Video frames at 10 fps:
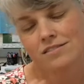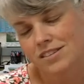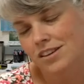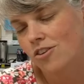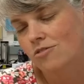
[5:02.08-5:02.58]

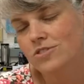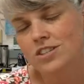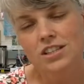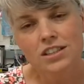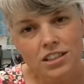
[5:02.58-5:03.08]
So
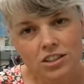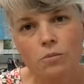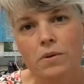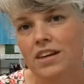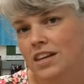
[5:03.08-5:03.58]
just a little
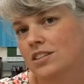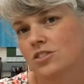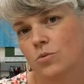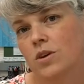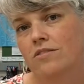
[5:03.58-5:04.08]
bit
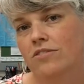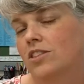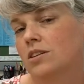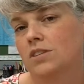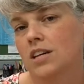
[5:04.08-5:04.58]
each week for
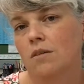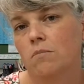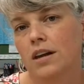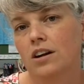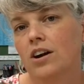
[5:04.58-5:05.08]
them to get
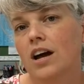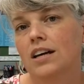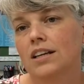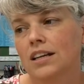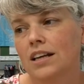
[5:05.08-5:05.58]
better
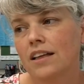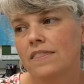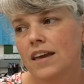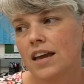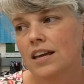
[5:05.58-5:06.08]
at it.
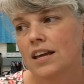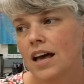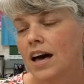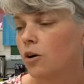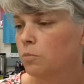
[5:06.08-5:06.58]
And they
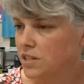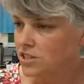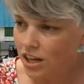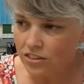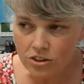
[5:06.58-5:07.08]
help
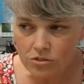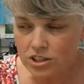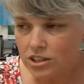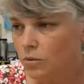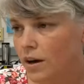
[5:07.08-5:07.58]
each other
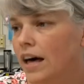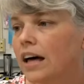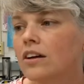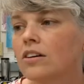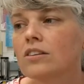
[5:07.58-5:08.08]
really
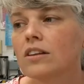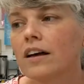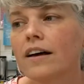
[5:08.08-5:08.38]
well.